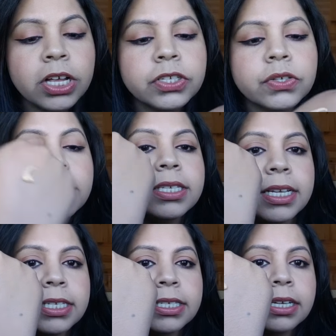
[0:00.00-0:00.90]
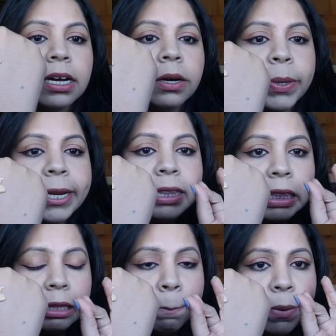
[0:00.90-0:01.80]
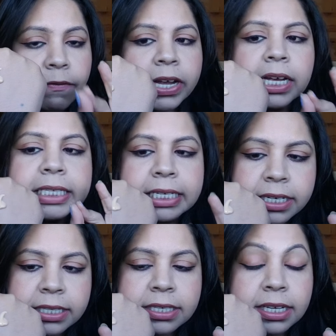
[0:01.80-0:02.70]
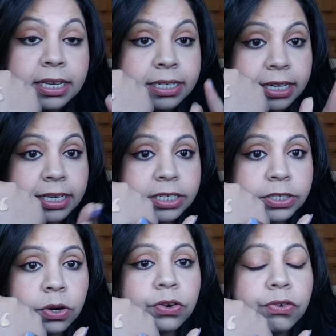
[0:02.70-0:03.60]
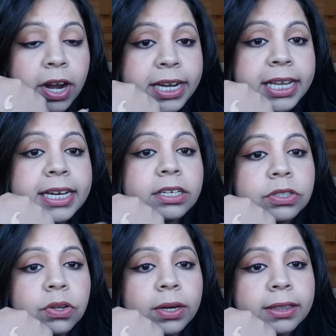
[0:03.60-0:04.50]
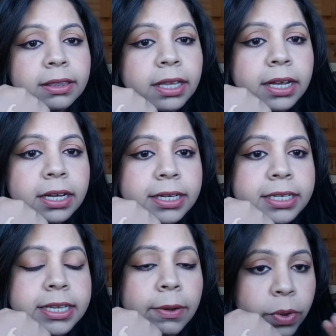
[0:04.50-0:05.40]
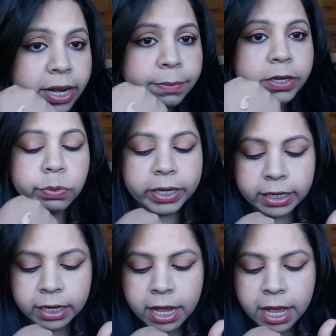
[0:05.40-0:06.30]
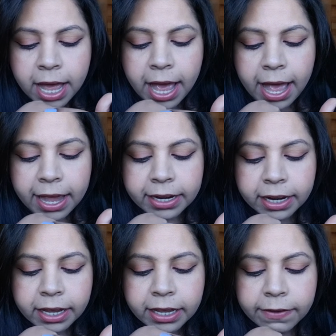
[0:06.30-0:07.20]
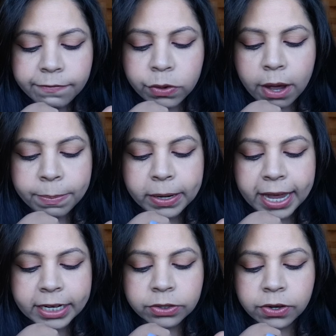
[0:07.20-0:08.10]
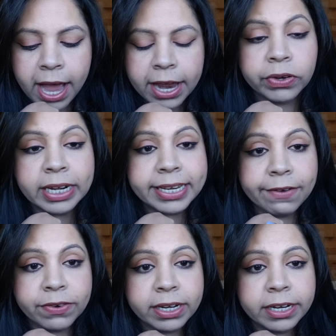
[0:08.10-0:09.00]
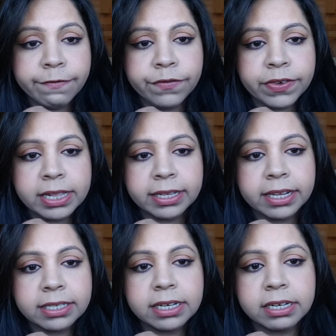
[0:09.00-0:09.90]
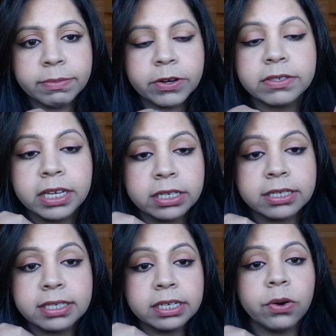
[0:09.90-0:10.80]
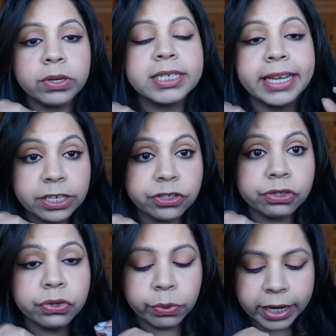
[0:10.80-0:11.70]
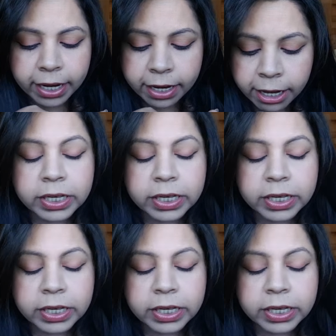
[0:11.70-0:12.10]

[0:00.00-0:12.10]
So this is a very perfect consistency. It is not runny, it is not thick, it is somewhere in between, and if you apply it on your hand, you can definitely feel that there is a little bit of silicone texture to it.